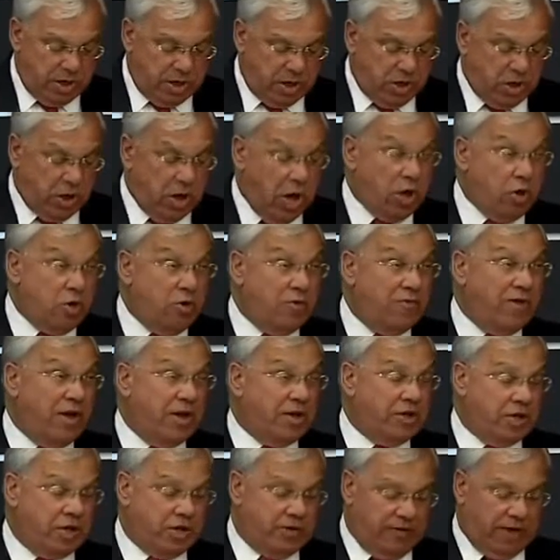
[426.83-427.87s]
Your new venture
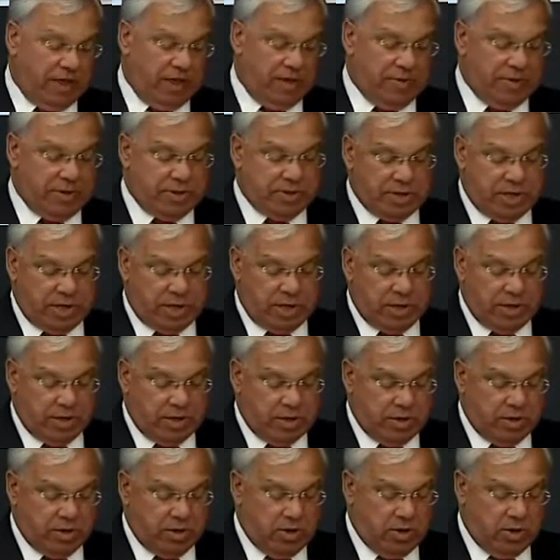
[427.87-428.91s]
development center
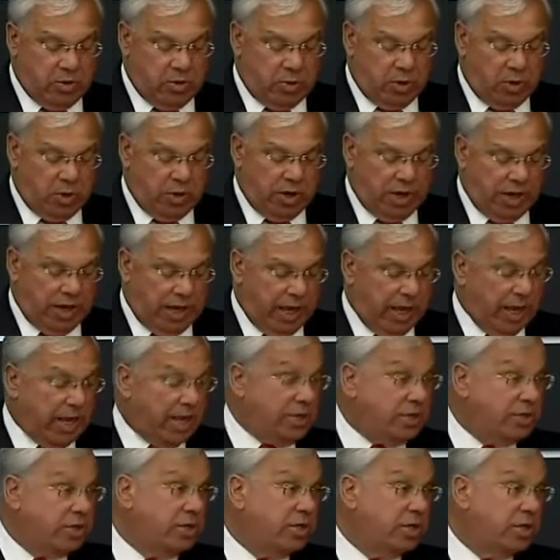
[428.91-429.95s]
will only
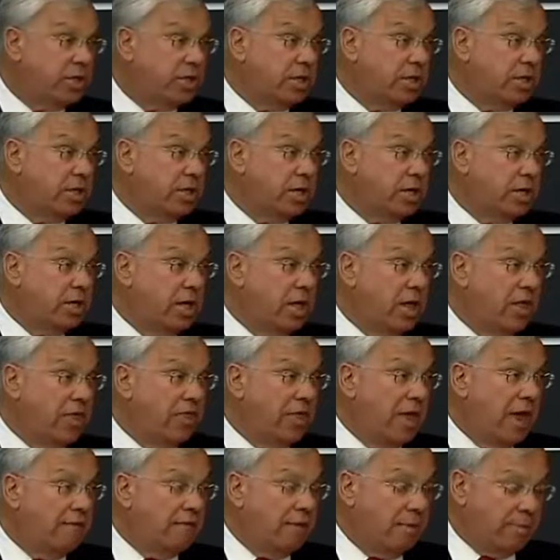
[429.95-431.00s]
enhance
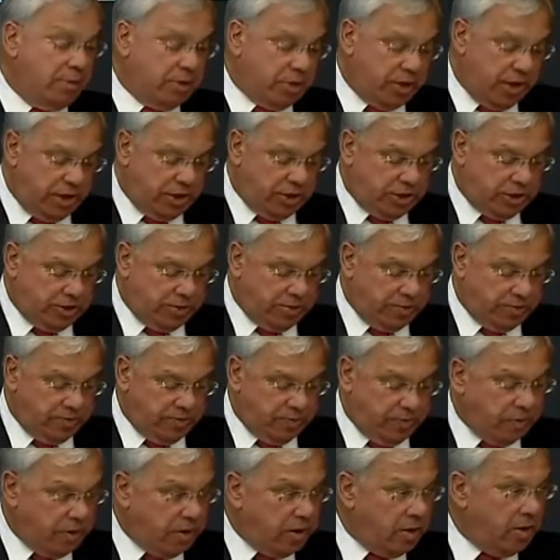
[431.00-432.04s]
that reputation.
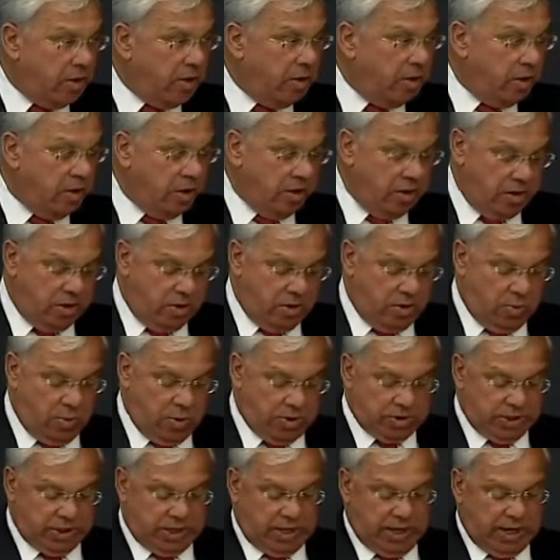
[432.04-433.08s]
Once
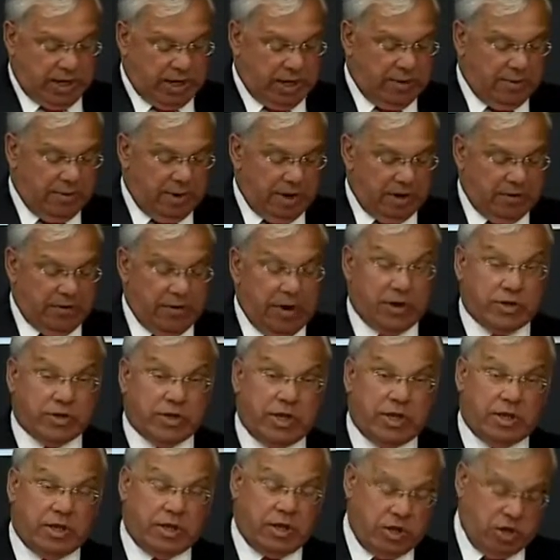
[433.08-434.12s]
again, I want to congratulate
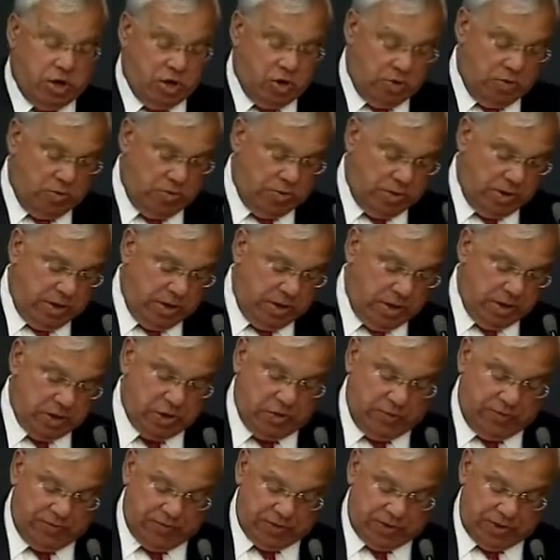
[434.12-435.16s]
you in this new
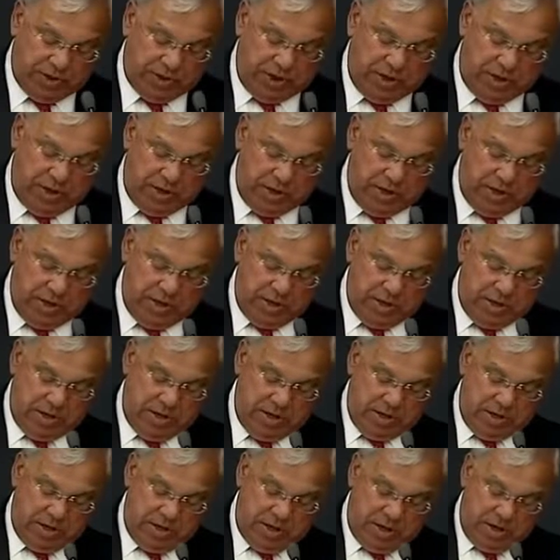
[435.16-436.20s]
facility,
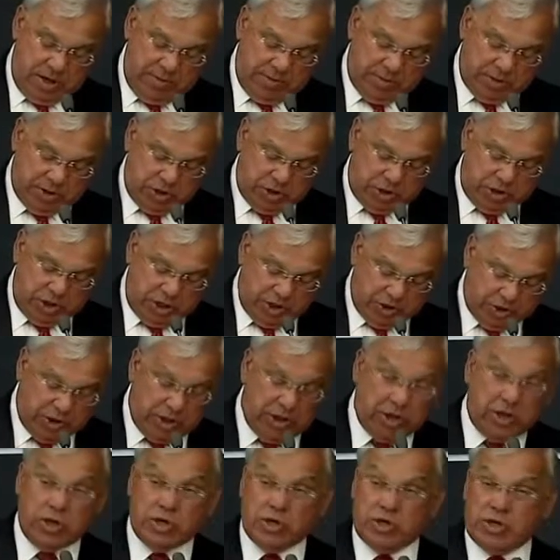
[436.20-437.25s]
Mr. Chancellor, and
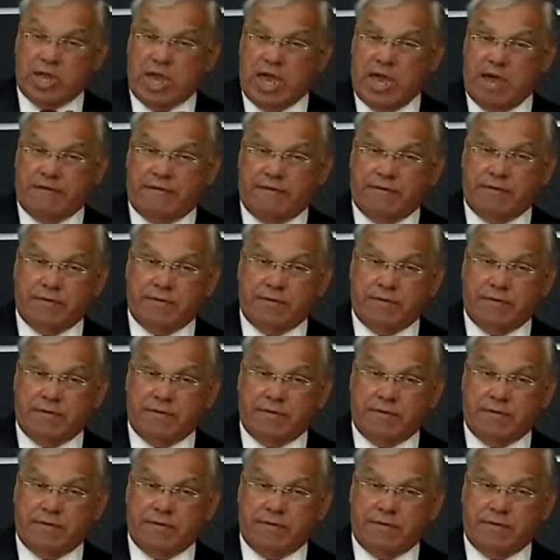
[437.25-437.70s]
your staff.